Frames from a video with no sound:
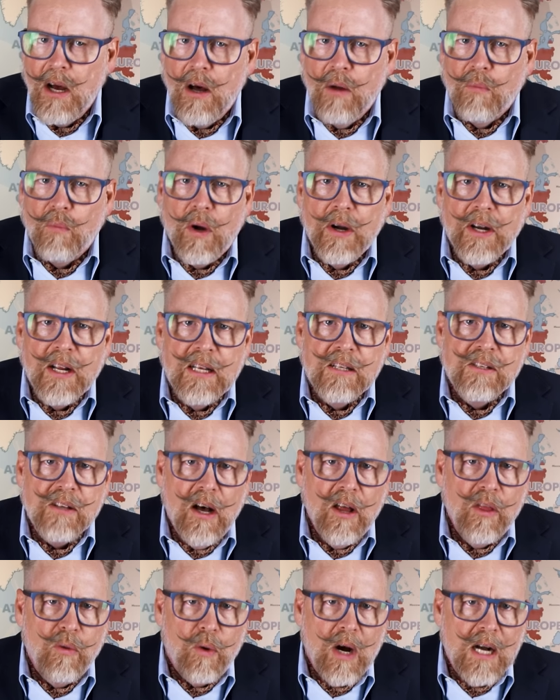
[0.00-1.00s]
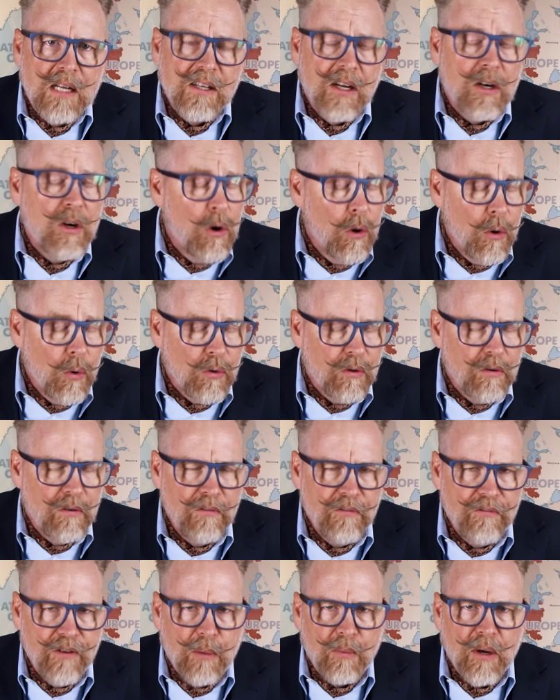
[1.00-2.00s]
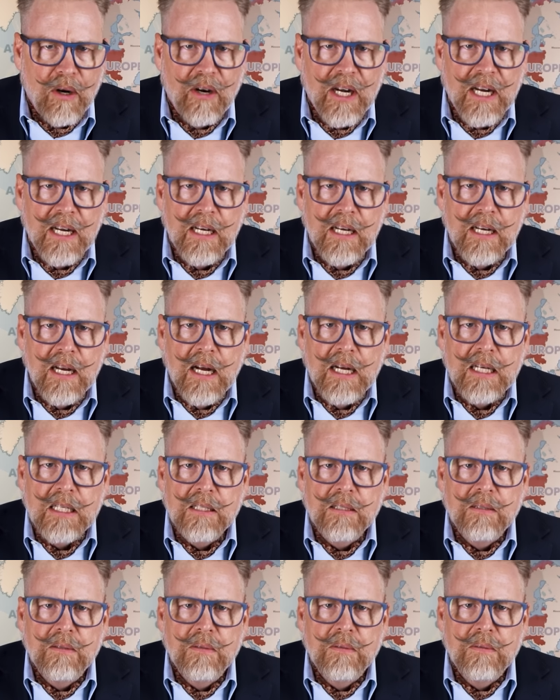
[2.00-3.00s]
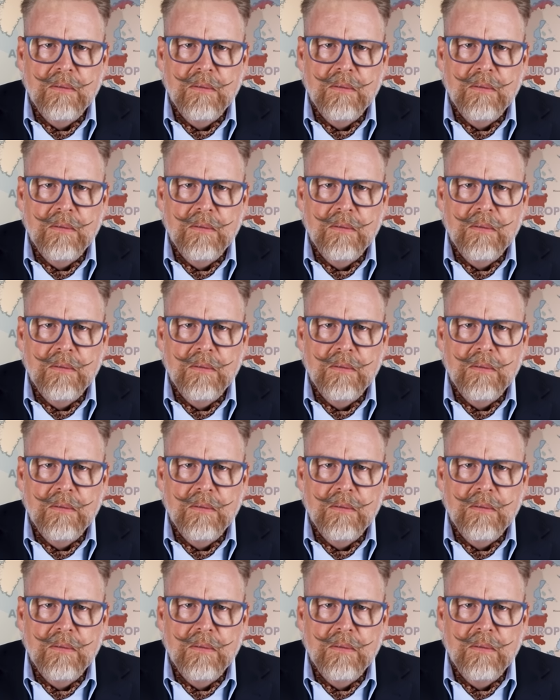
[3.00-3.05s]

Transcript: on what is otherwise a cold February night.